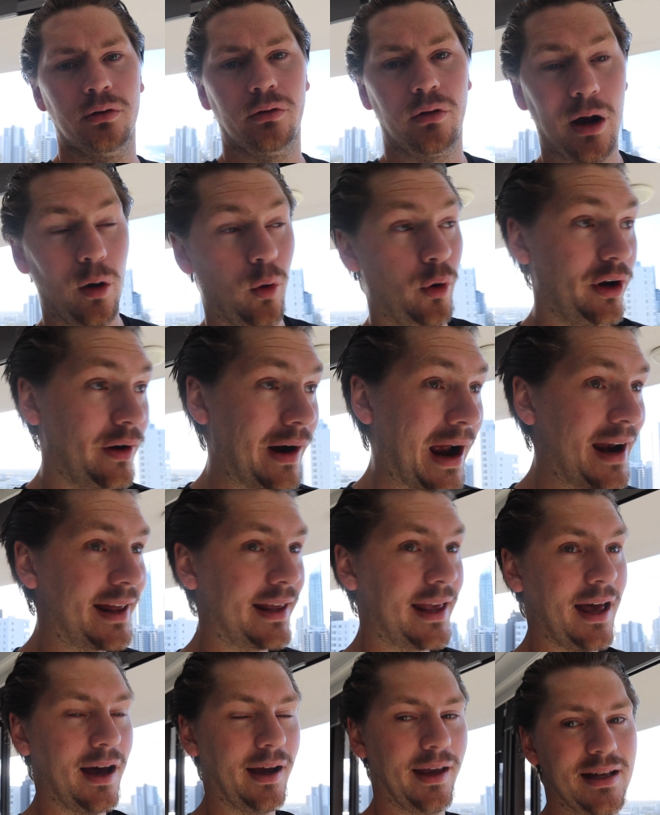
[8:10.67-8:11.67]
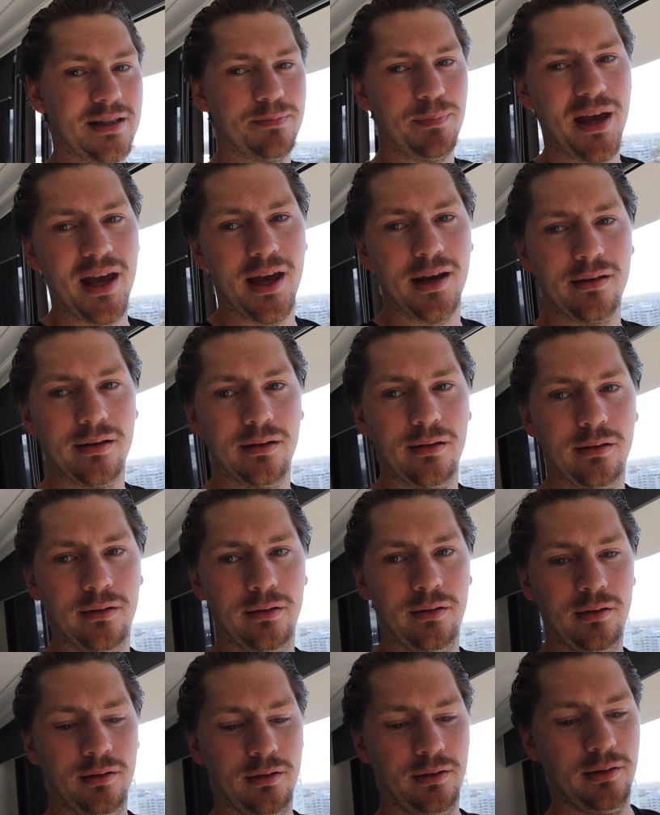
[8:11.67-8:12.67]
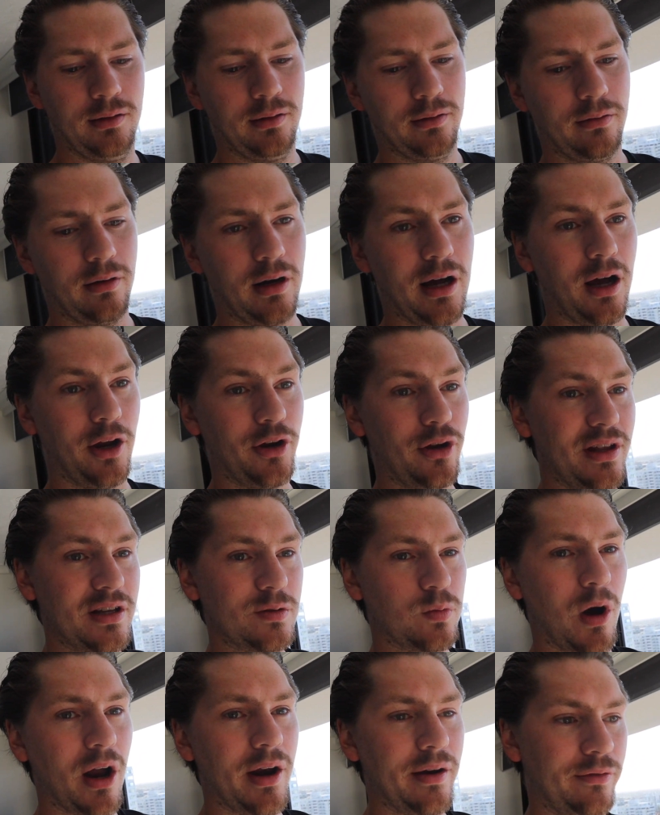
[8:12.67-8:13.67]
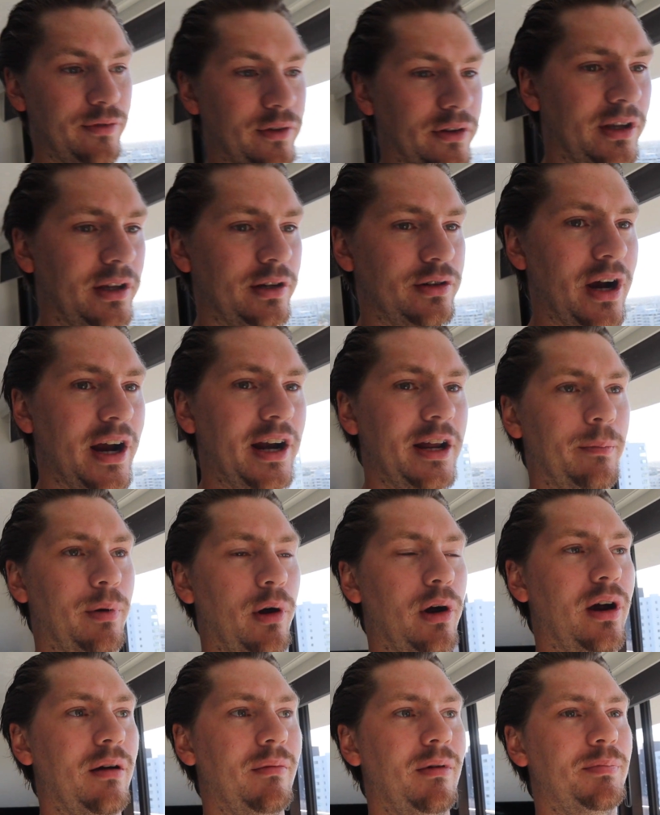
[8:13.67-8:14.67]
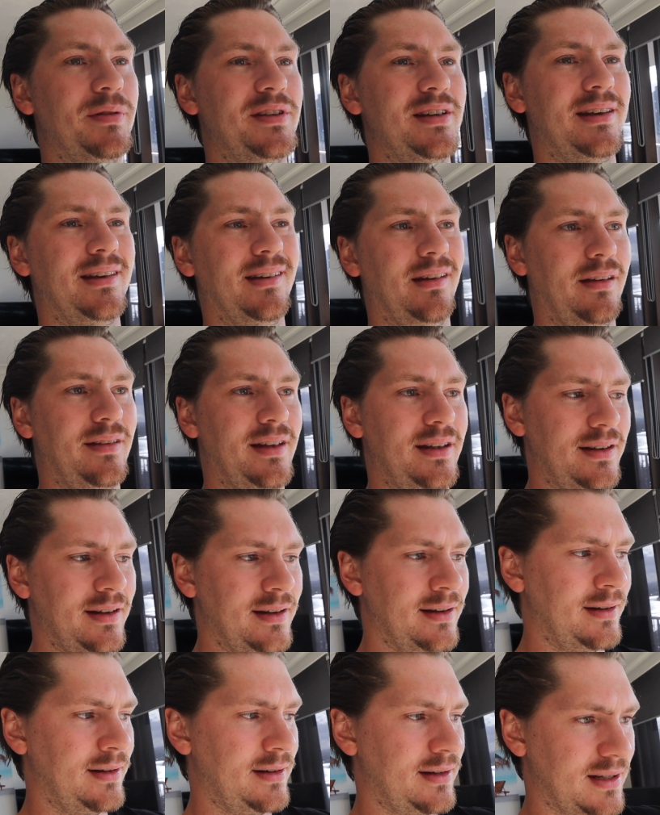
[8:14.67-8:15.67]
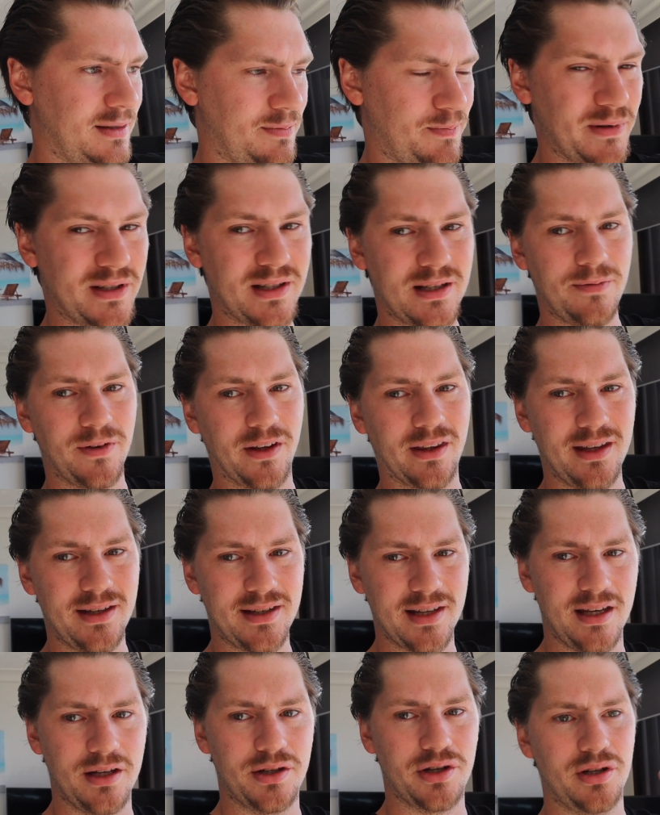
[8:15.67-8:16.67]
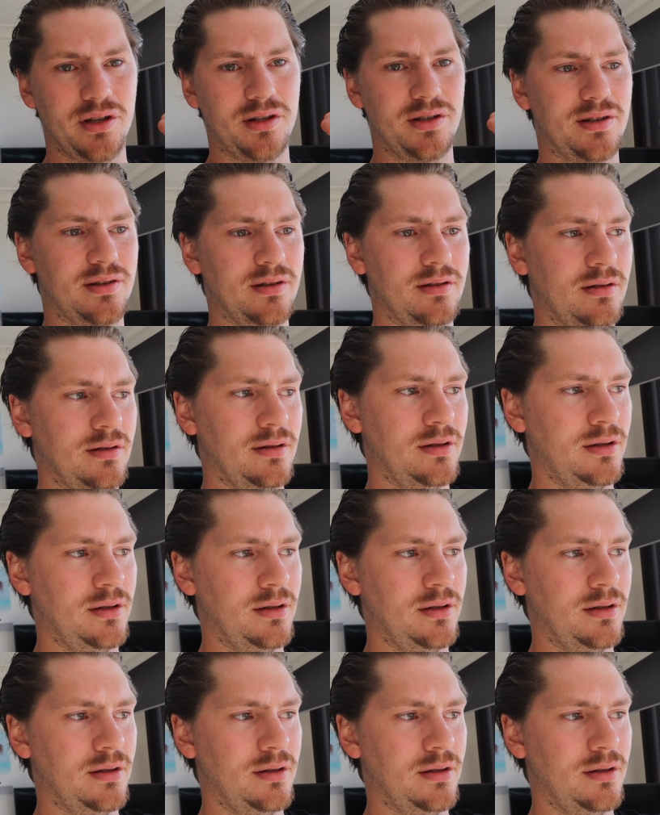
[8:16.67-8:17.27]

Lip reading: Right? Or your ad account gets banned. Right? I know there's one affiliate training program in particular that specifically teaches,